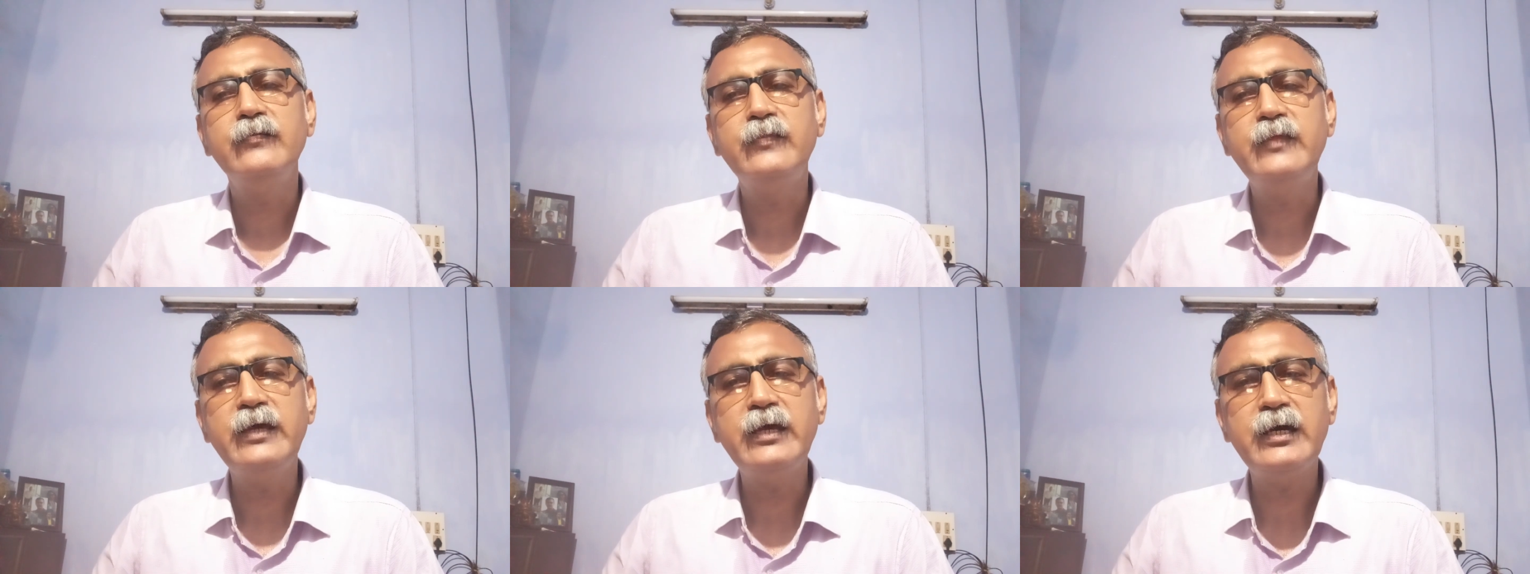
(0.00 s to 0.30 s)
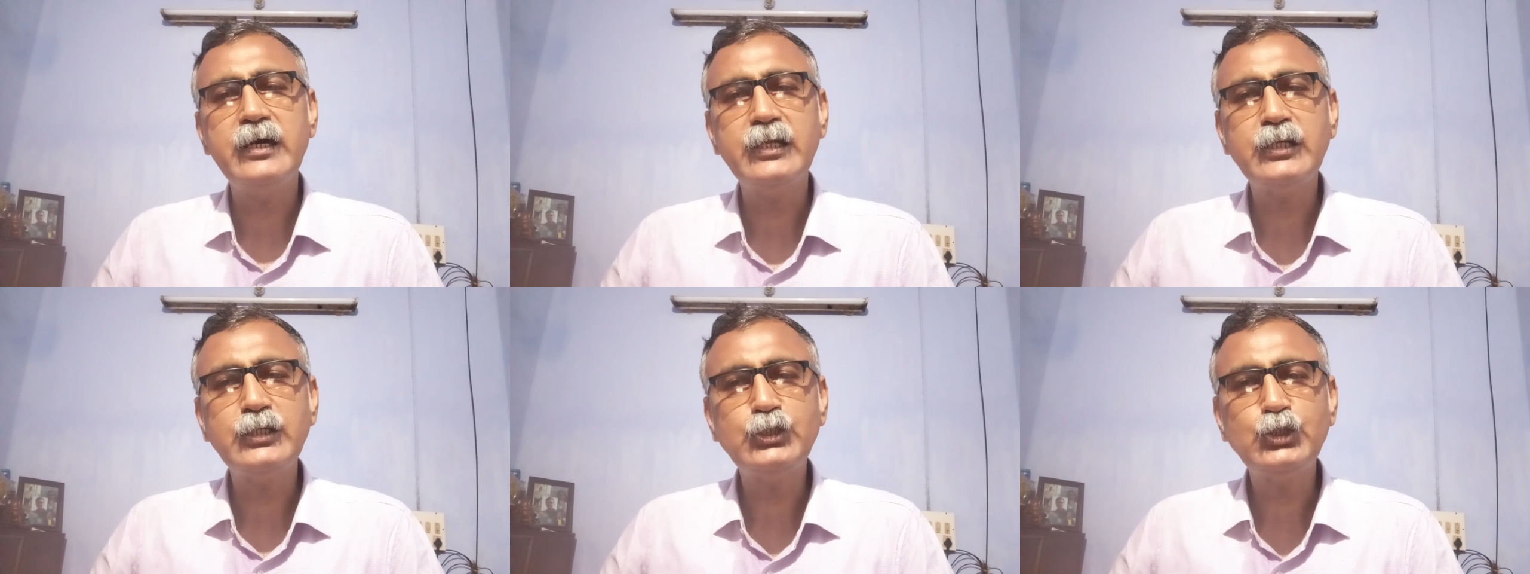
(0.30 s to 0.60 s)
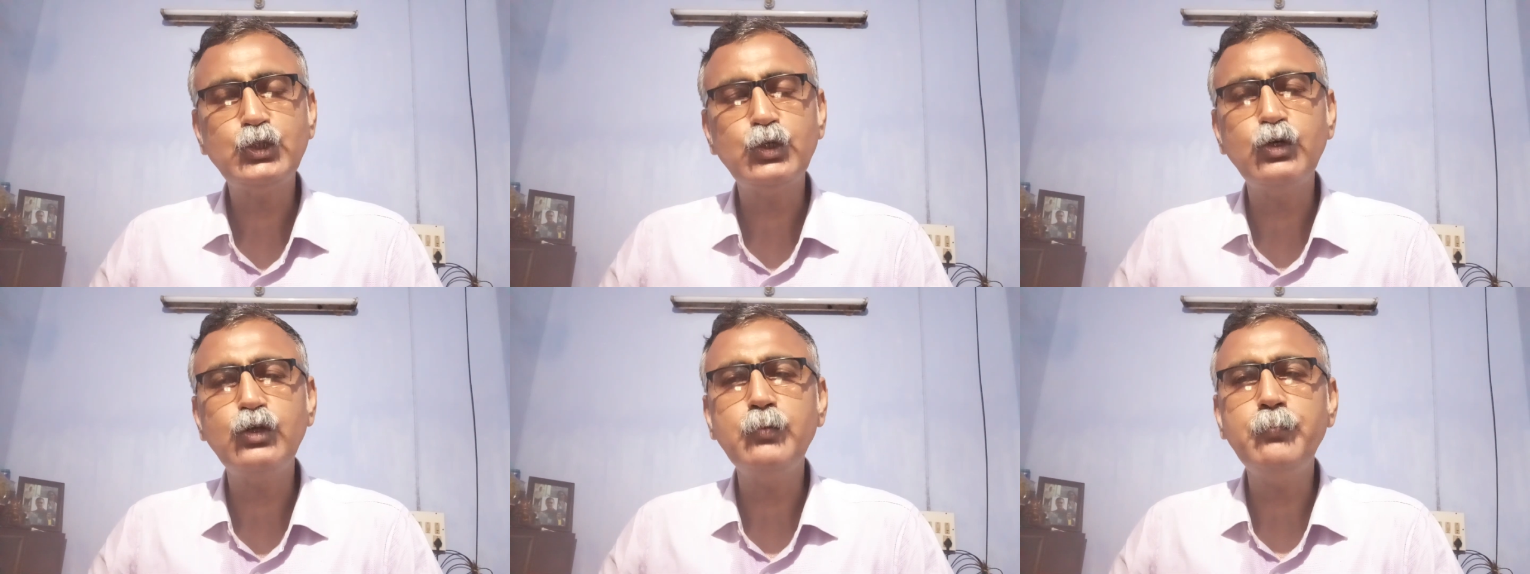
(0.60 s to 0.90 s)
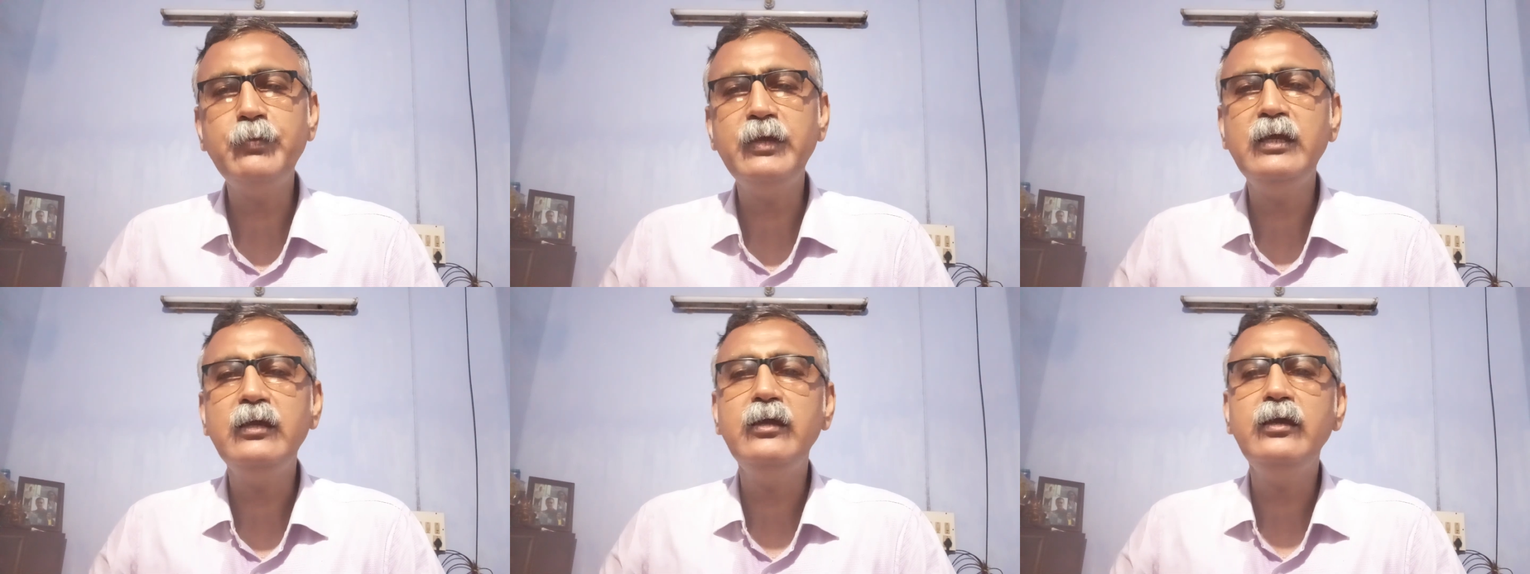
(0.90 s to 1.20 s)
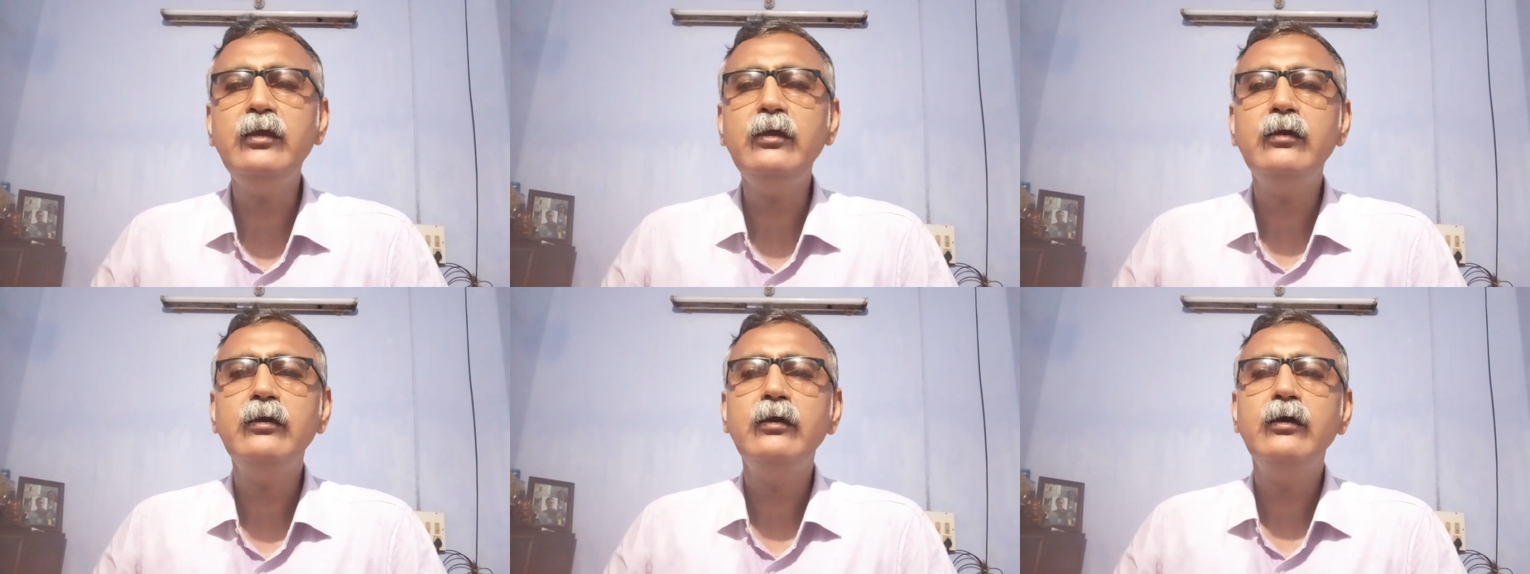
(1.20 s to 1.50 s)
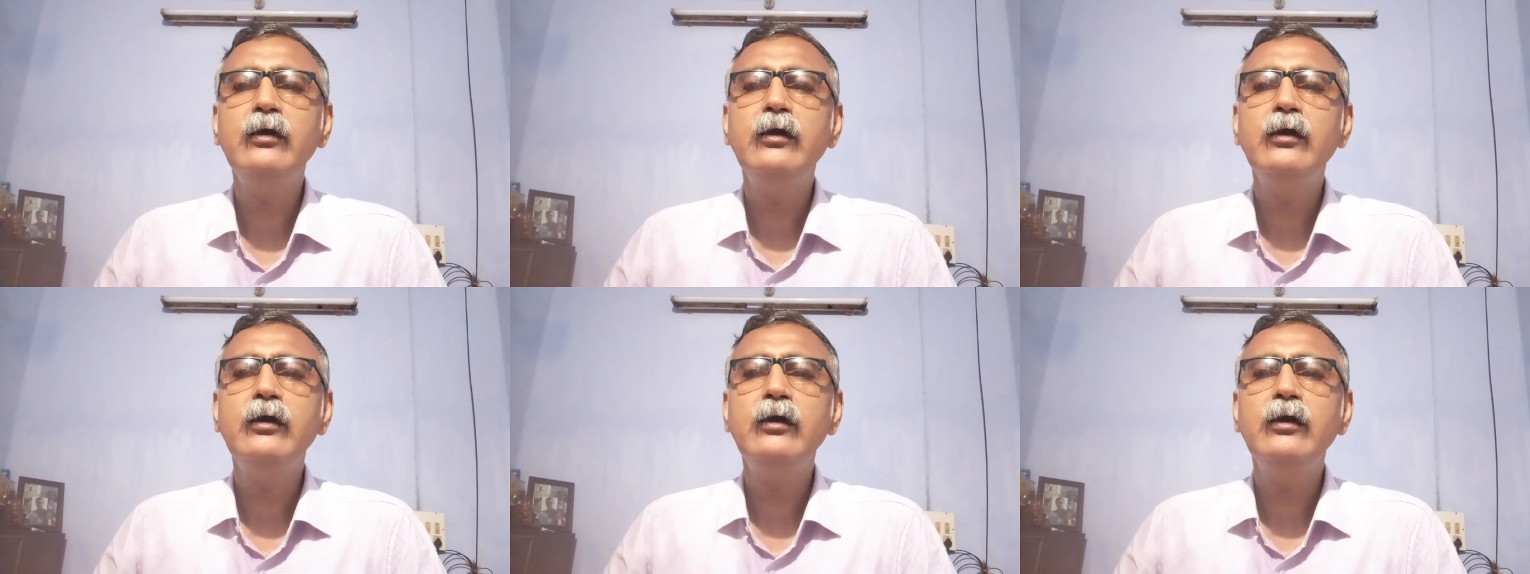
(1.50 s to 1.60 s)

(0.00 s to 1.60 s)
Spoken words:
there should be